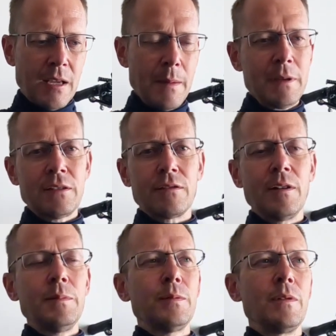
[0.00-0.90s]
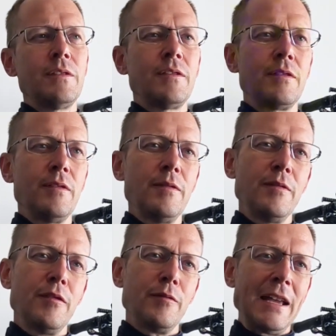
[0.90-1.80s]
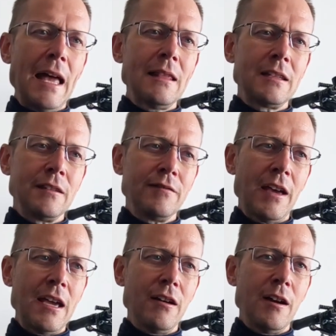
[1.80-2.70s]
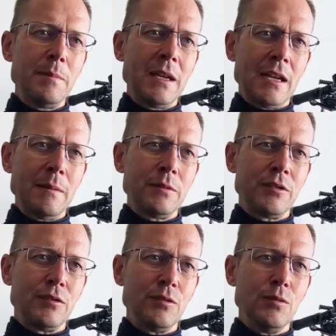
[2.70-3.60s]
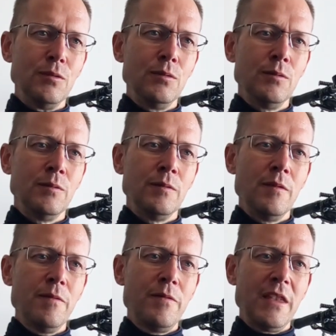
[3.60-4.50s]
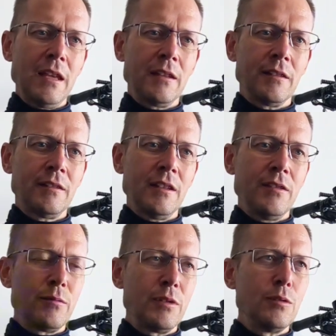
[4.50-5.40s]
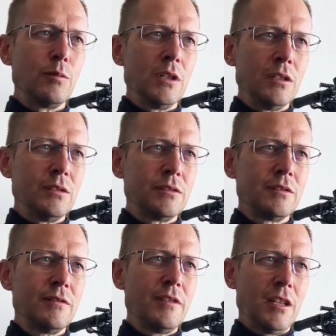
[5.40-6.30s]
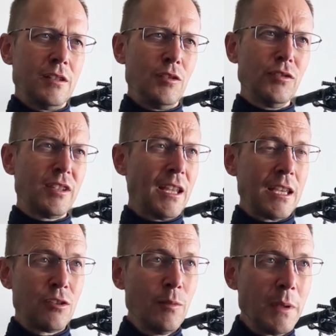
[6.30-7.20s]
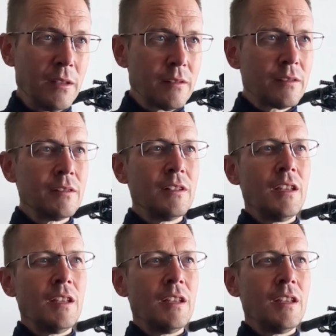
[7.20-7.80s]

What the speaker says: coming to grips with the reality of AI being able to do things in the real world that used to take humans.